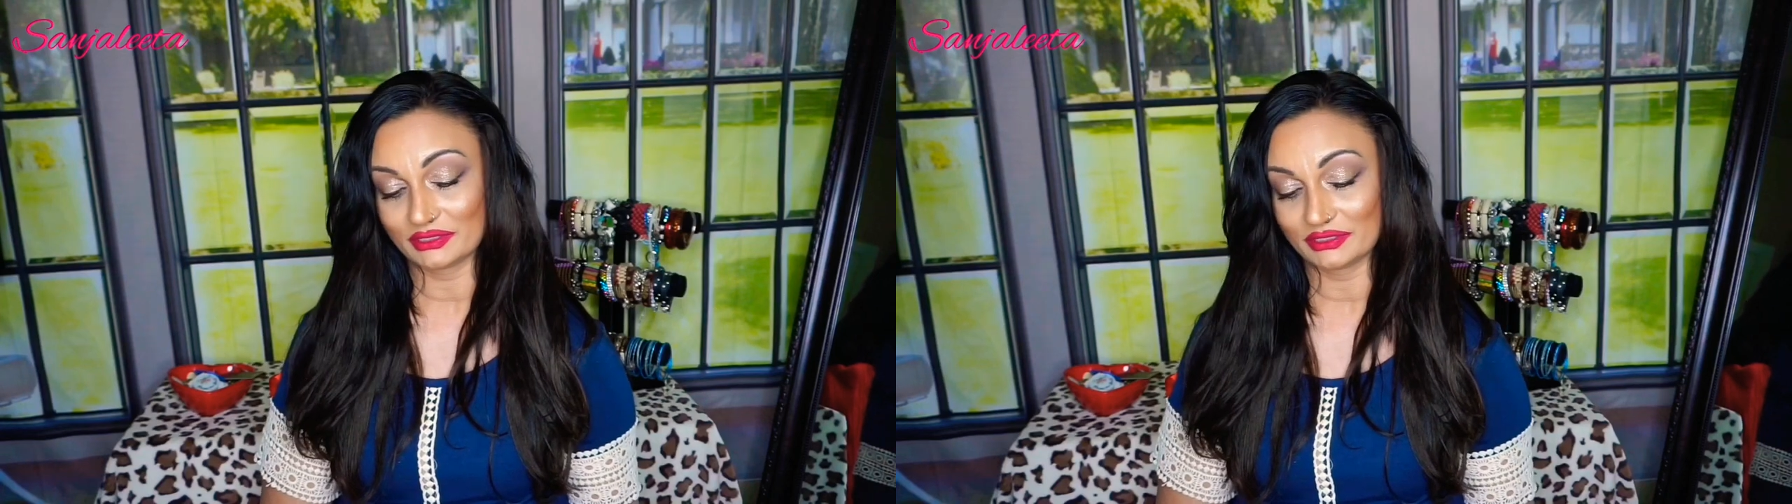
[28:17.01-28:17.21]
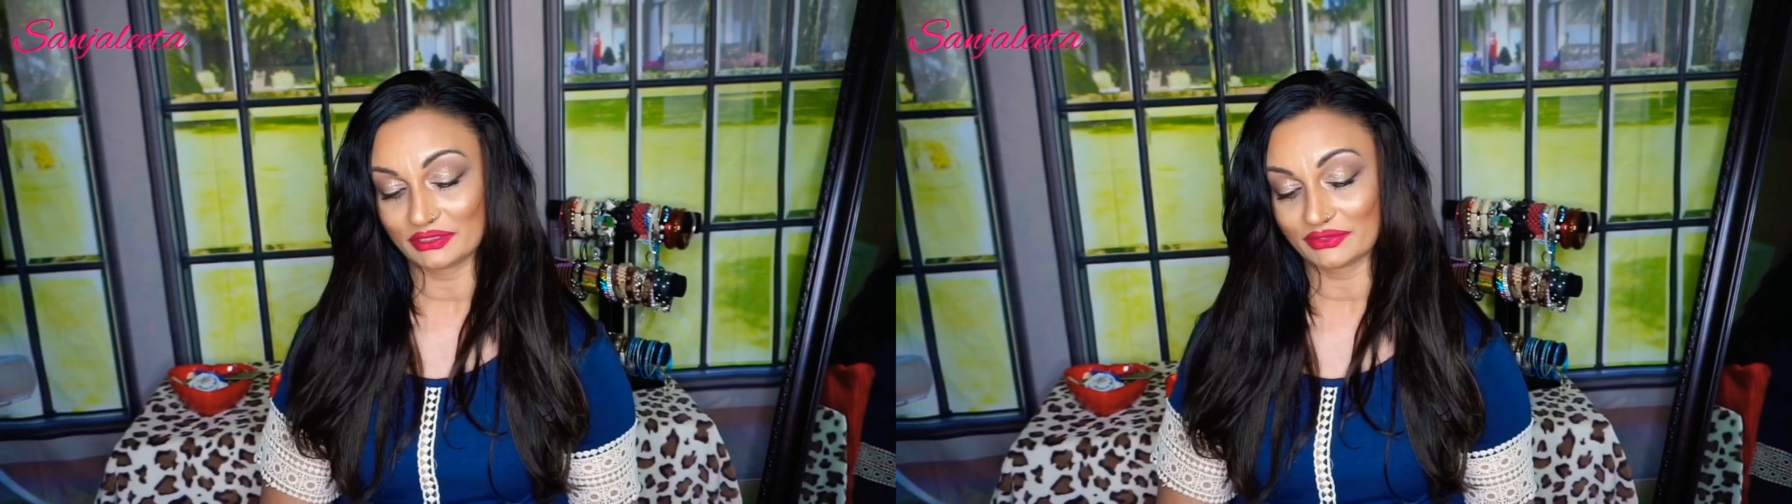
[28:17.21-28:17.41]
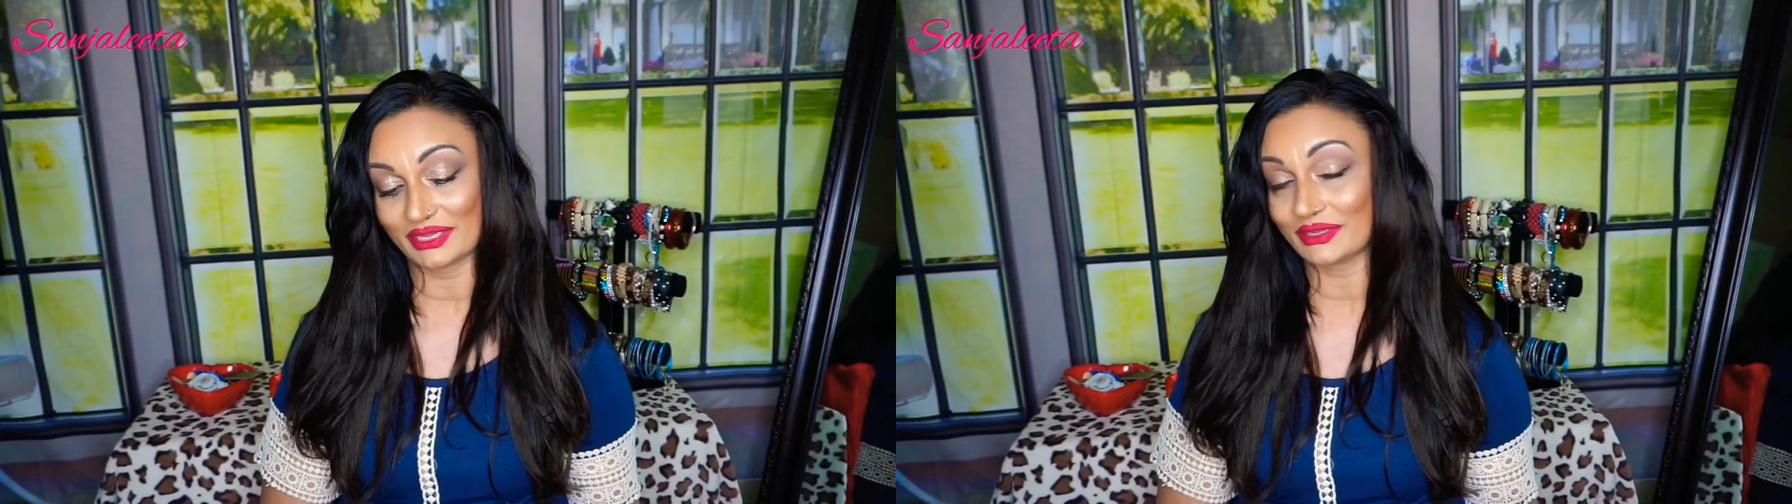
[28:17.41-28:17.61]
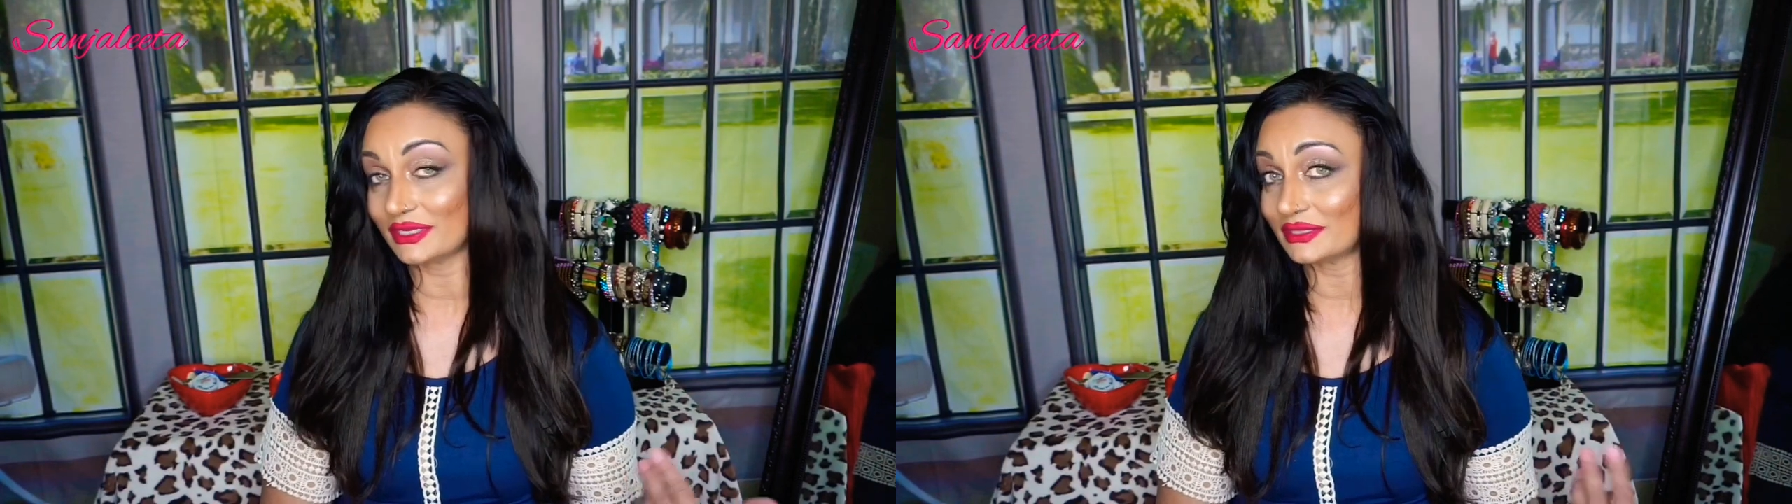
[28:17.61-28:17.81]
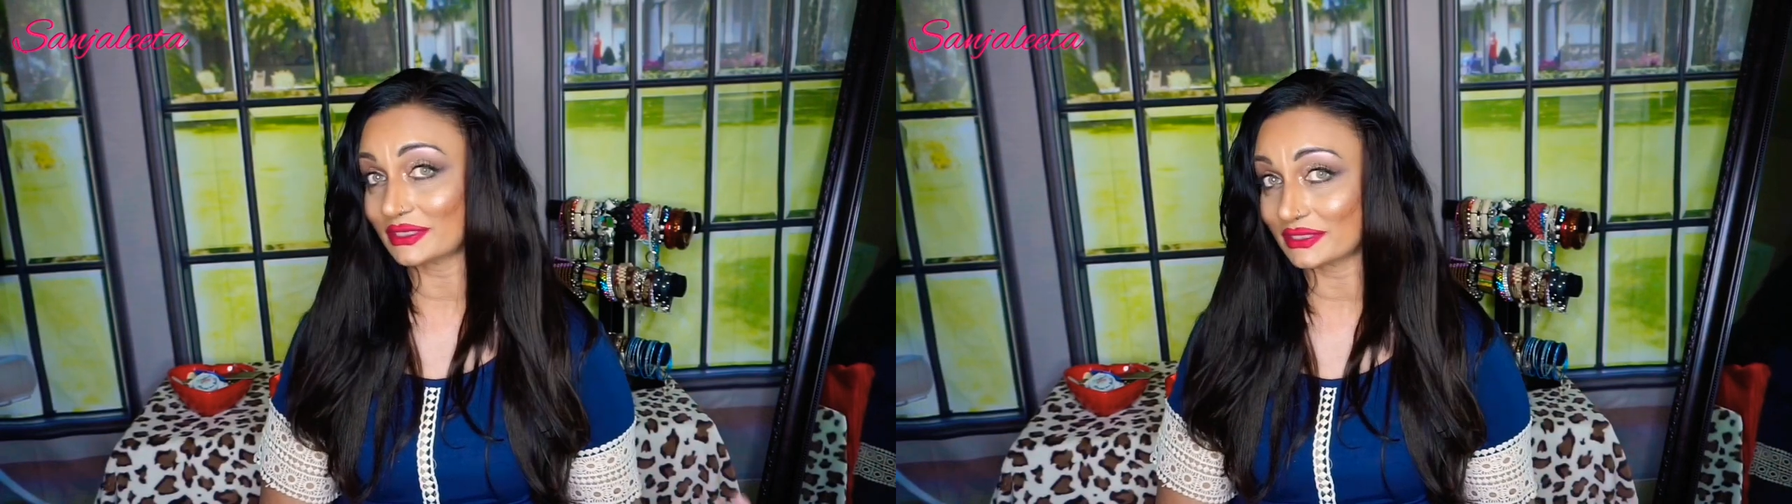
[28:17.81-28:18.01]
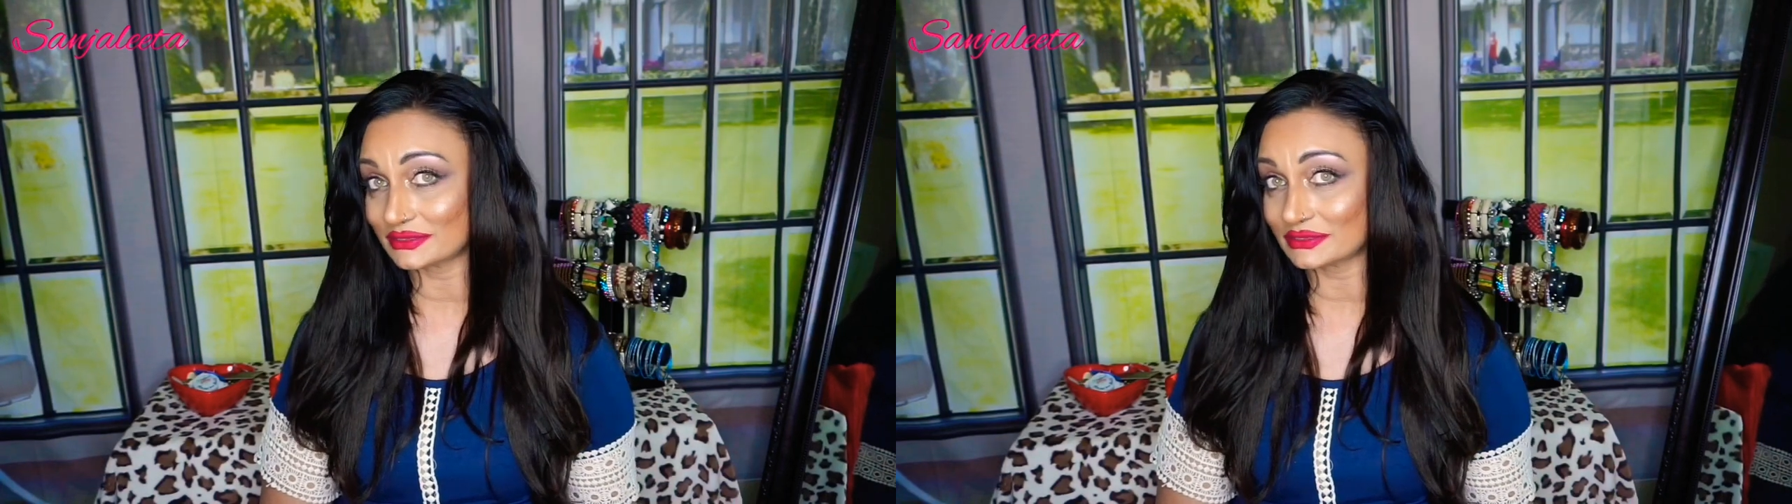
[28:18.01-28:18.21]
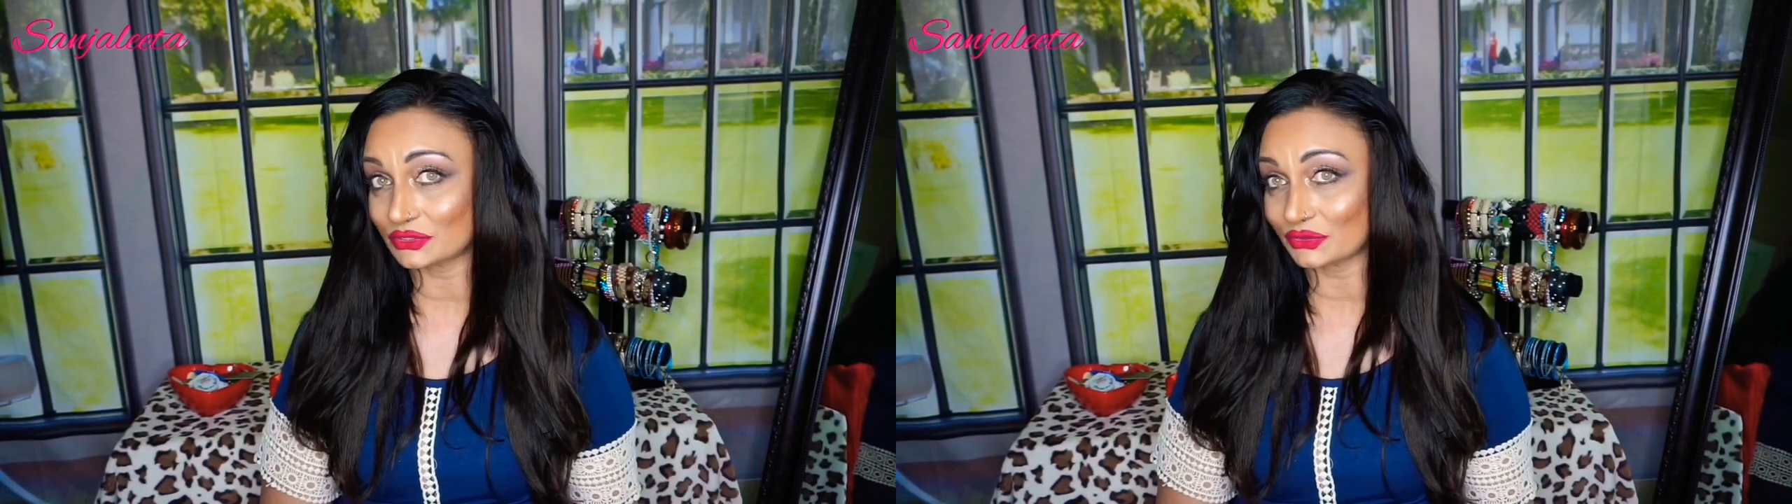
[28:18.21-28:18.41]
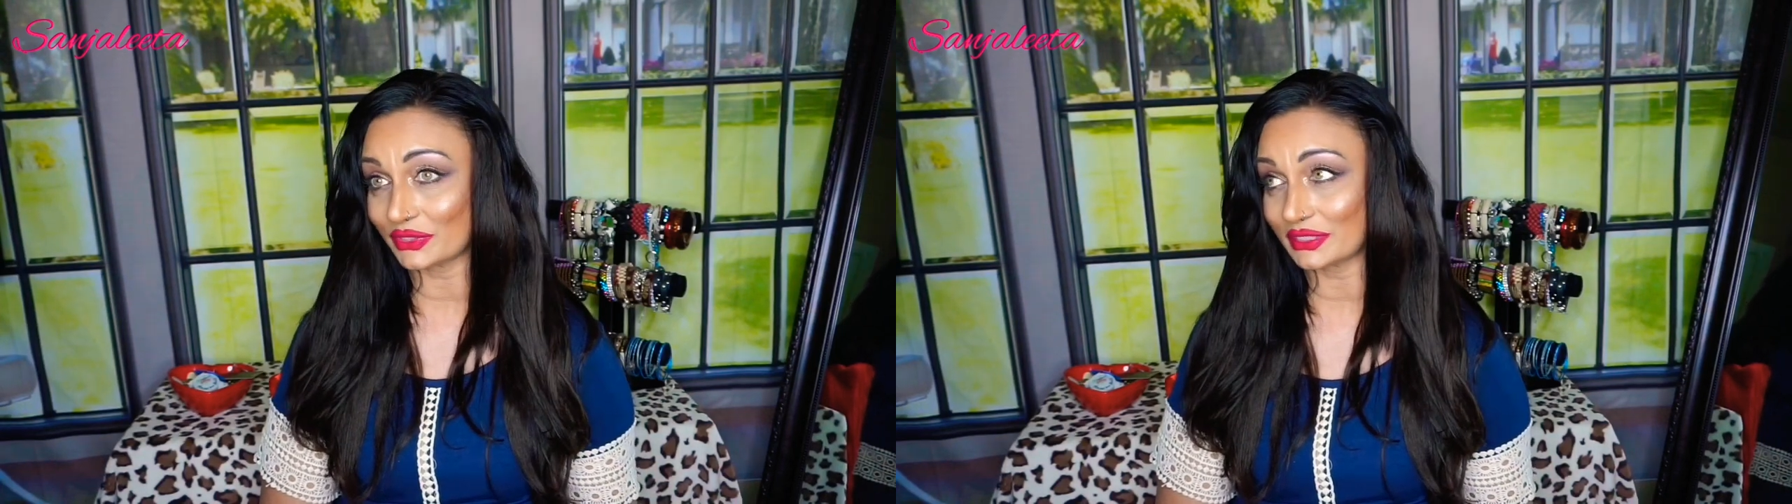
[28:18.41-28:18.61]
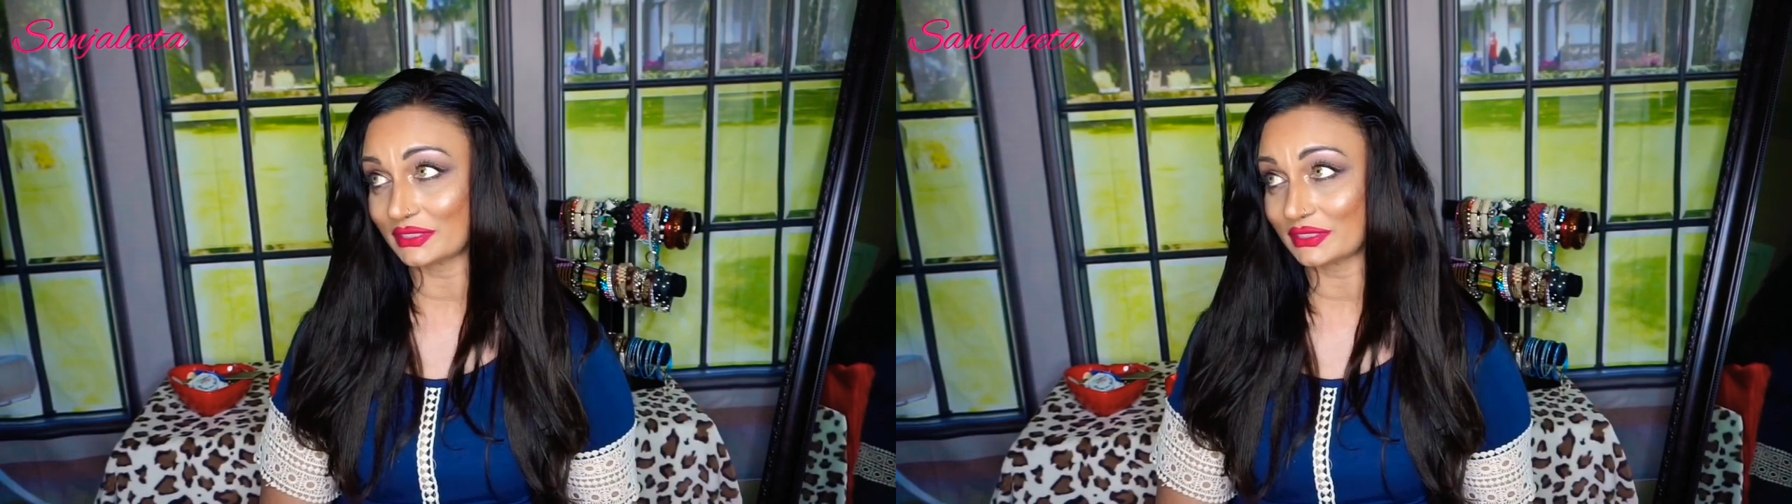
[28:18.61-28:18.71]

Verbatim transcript: You know, now getting the kids to do it,